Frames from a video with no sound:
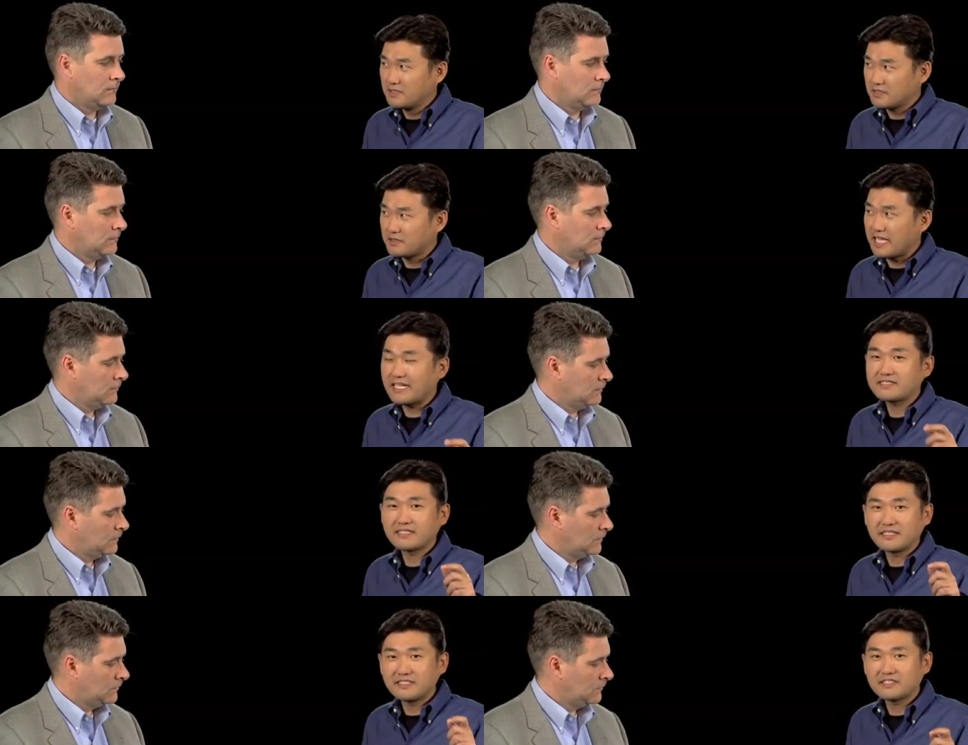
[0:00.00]
Speaker 1: So that's
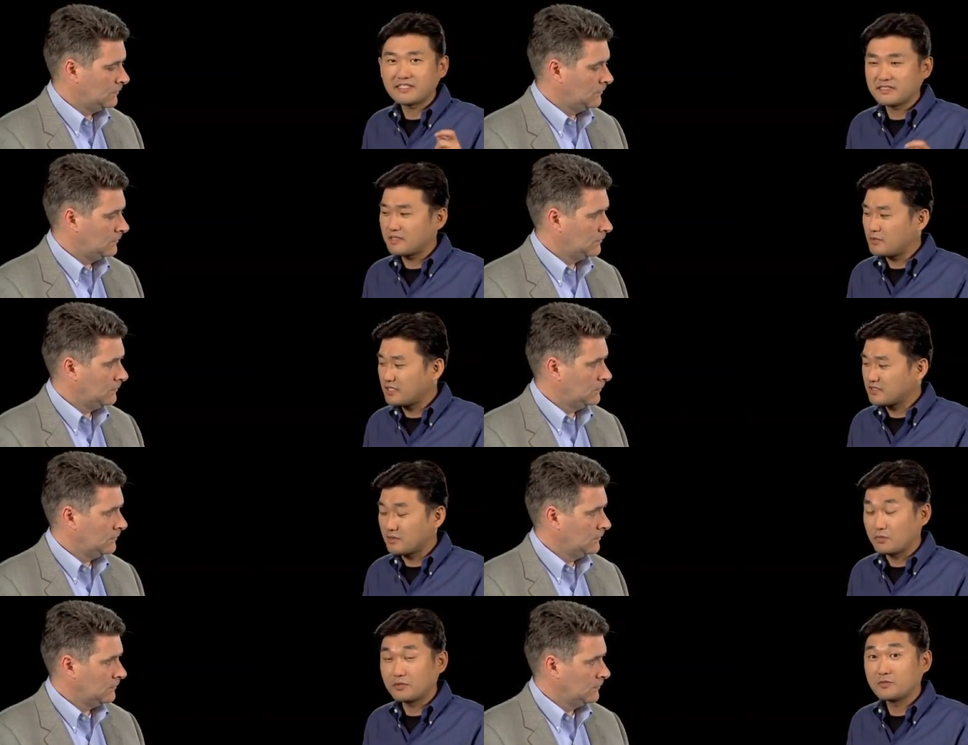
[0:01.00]
the distance that we can
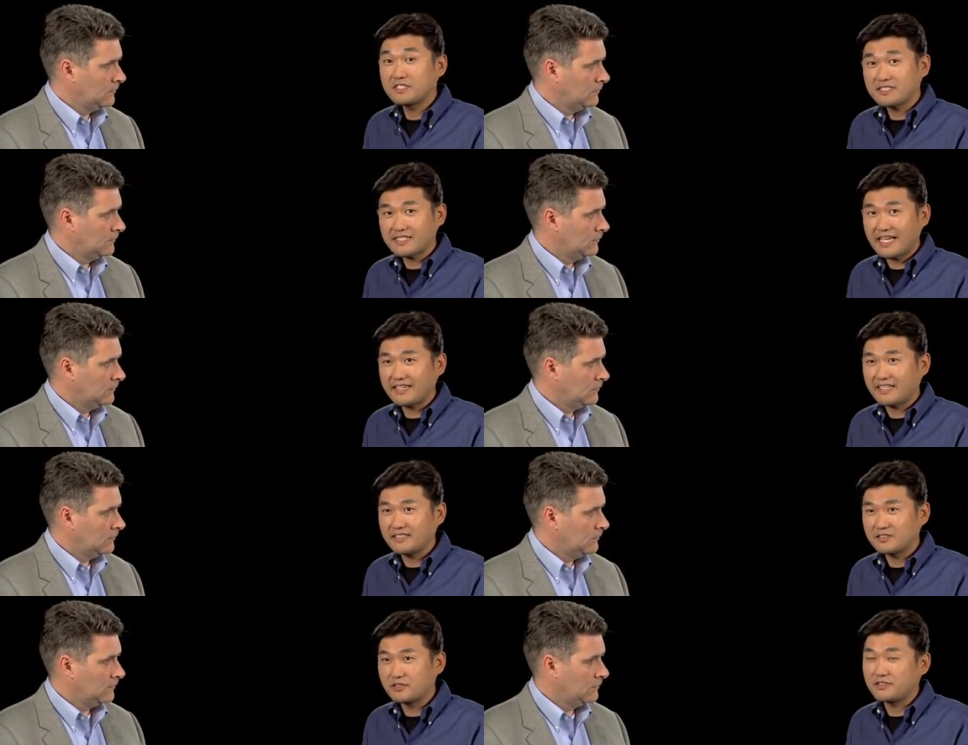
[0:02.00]
support with the
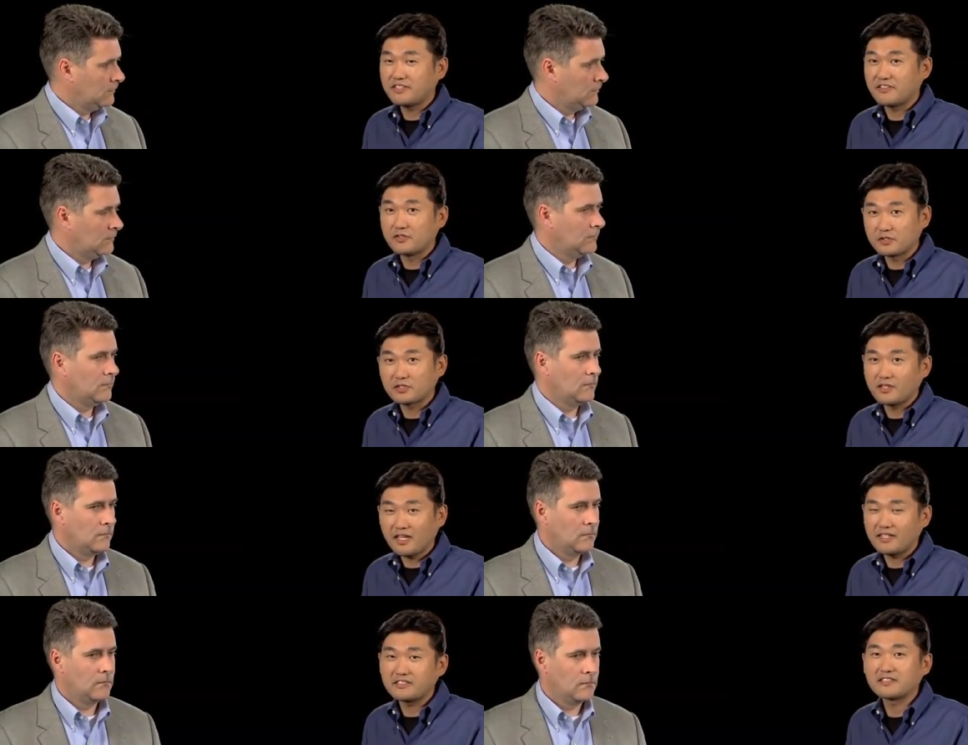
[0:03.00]
stacking to create the
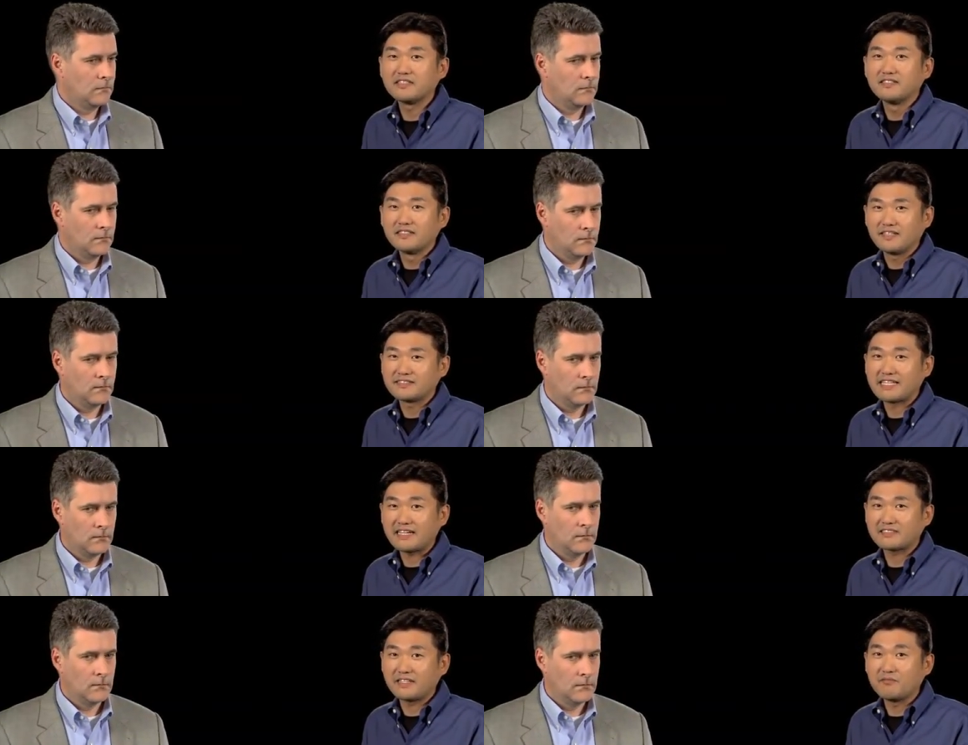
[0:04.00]
virtualized uh,
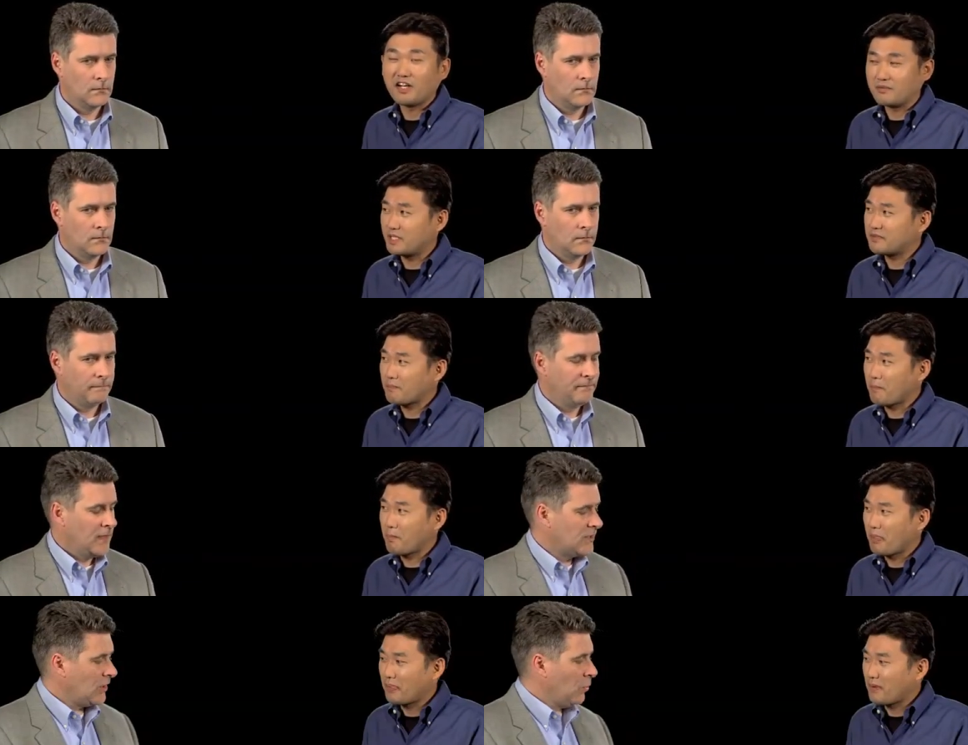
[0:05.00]
stacked environment.
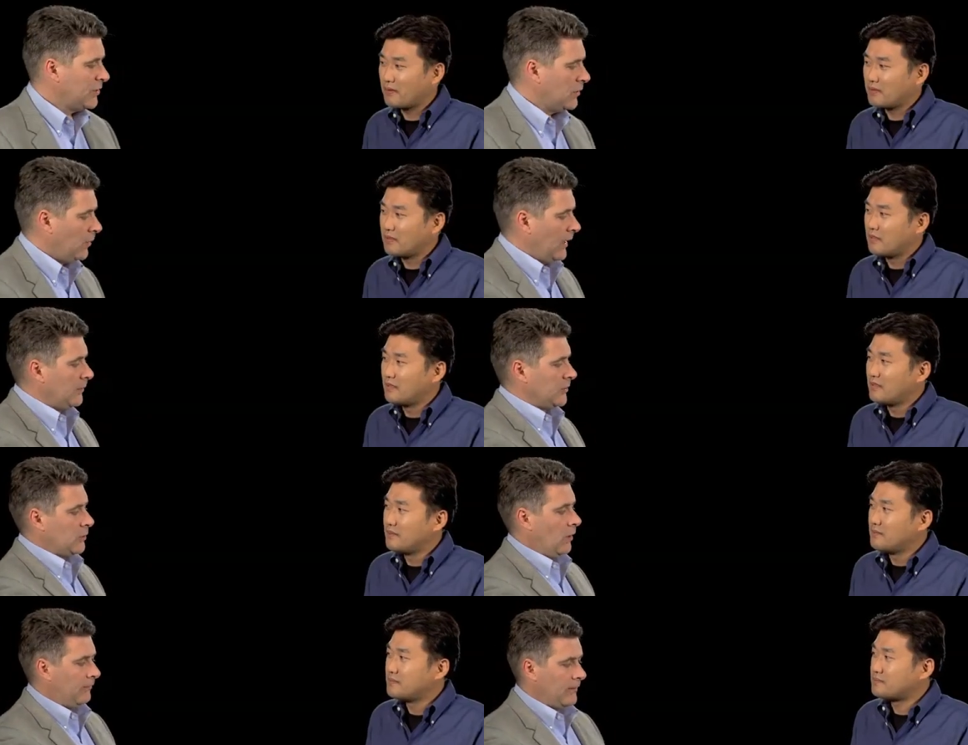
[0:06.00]
Speaker 2: So, so we're able
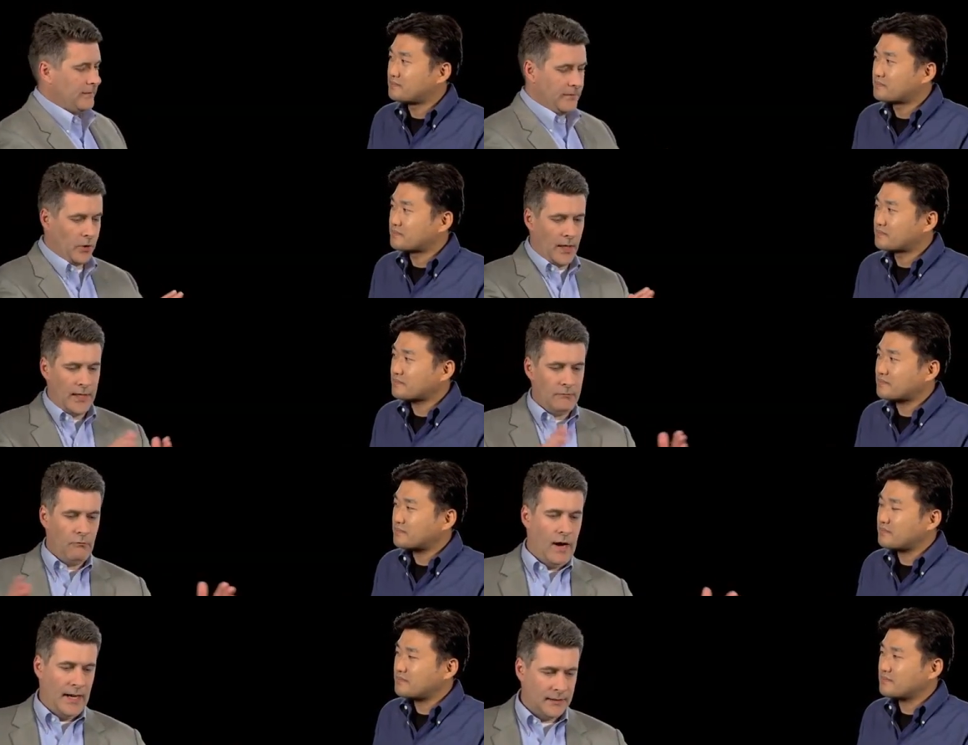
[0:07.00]
to offer, if you've got eight
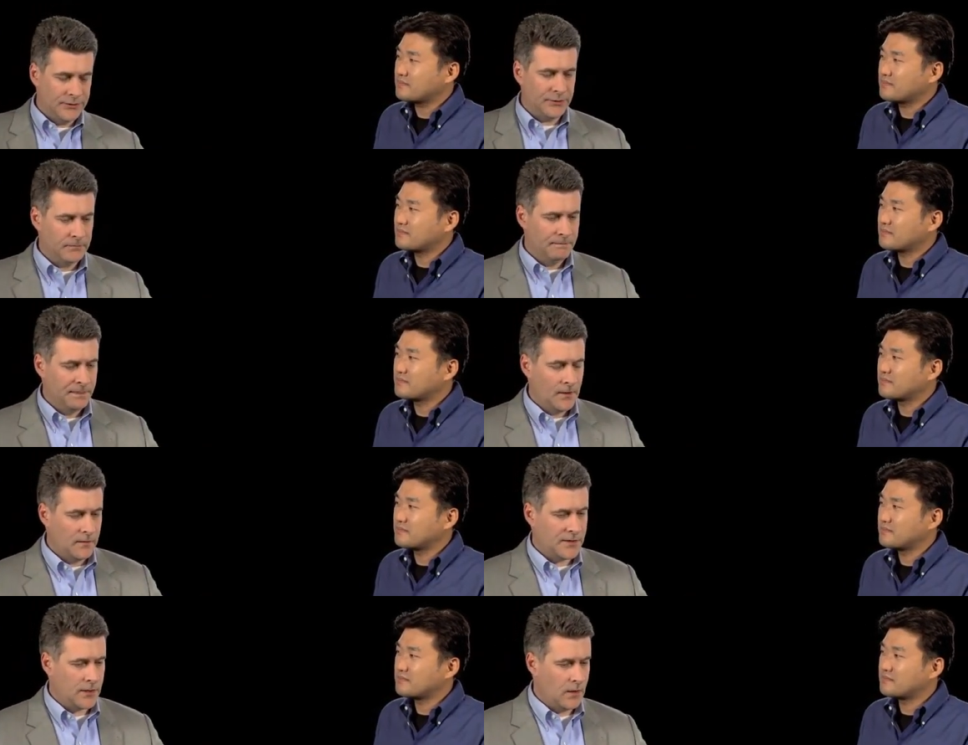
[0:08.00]
racks
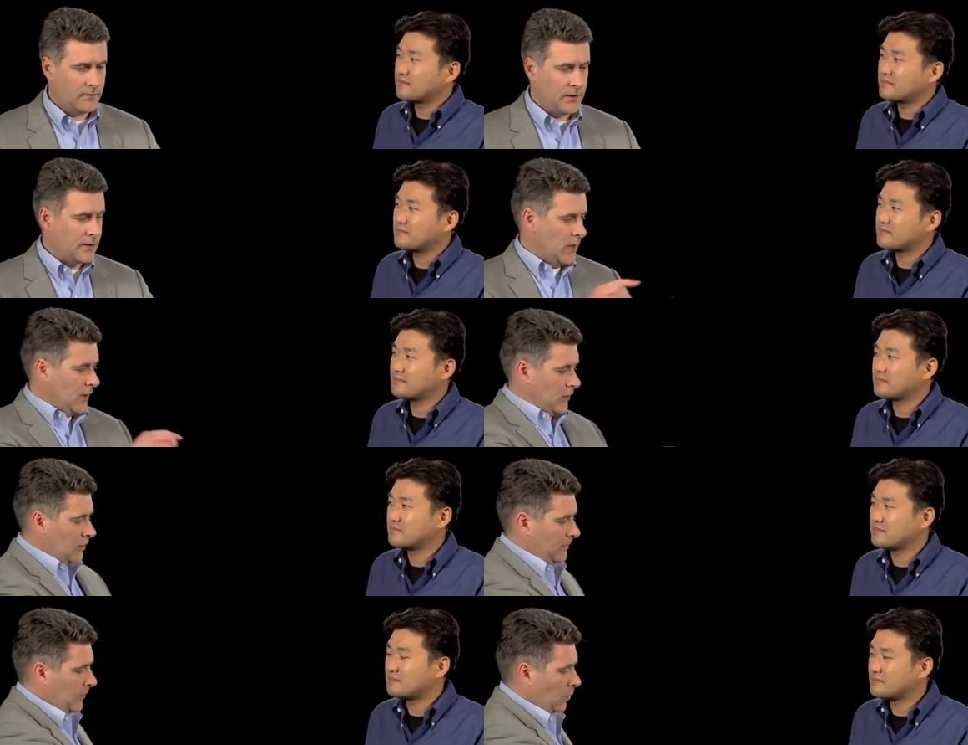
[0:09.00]
of servers,
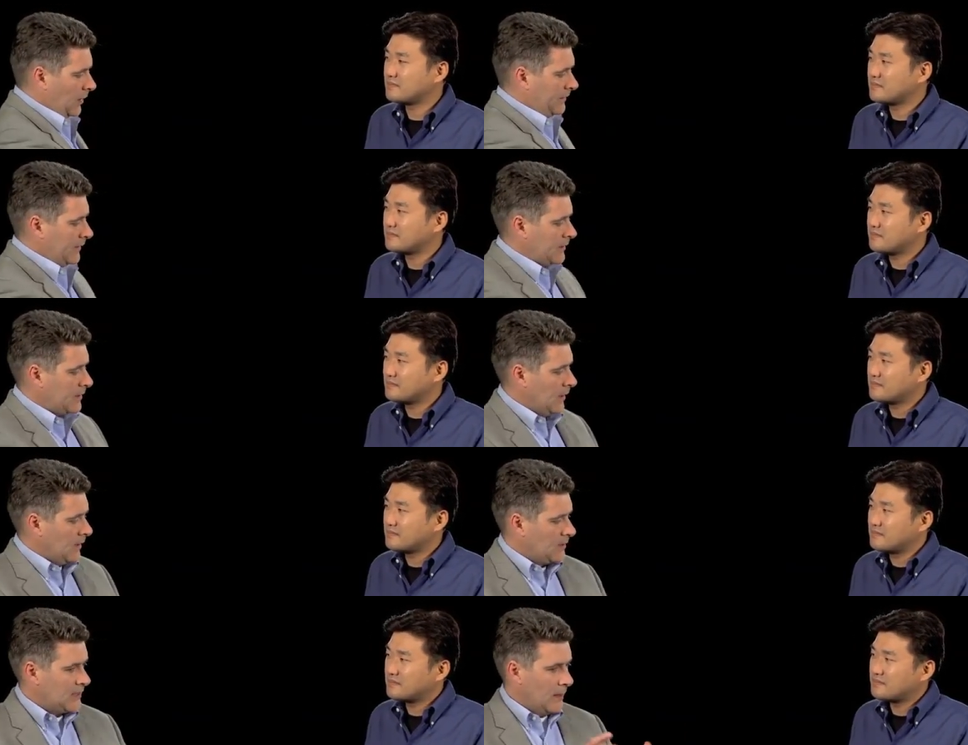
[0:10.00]
you can put one of these
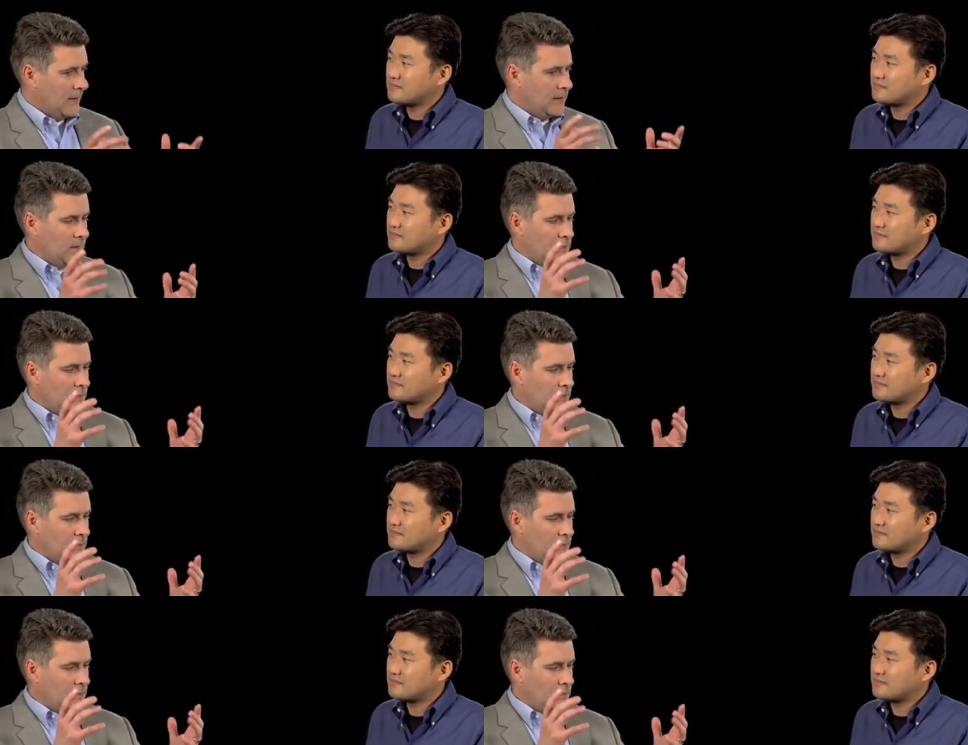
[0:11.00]
Summit